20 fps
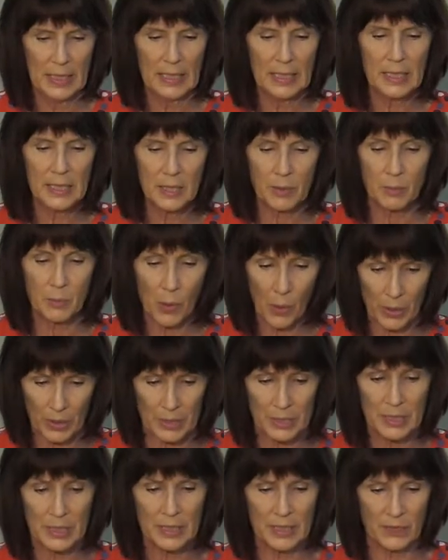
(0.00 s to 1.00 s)
It is
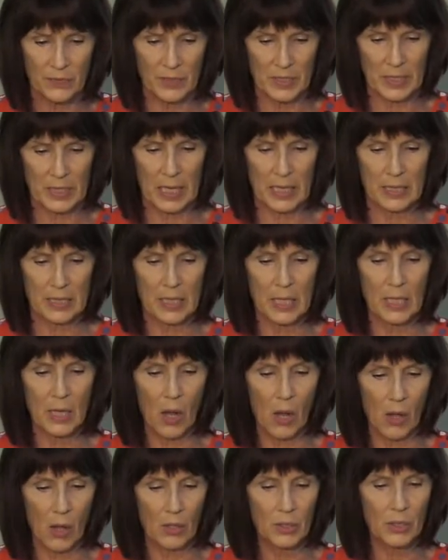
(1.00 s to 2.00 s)
important to emphasize that
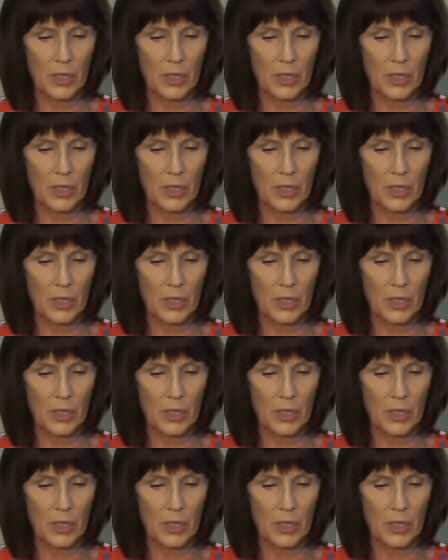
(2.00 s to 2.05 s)
all